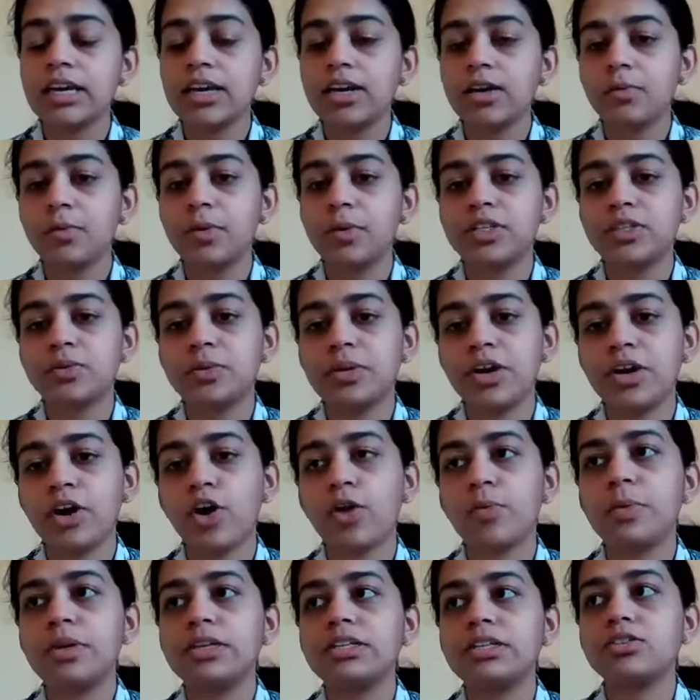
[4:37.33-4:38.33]
which we're
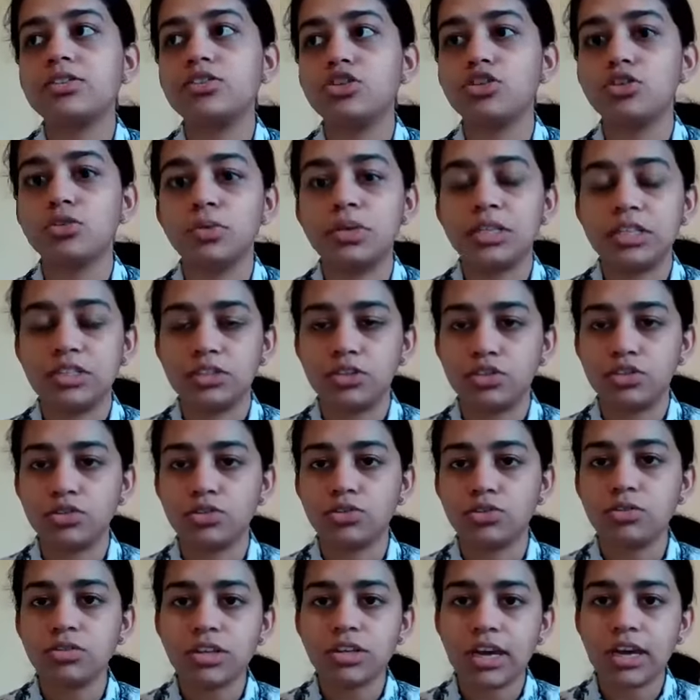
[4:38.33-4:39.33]
hoping to do in June.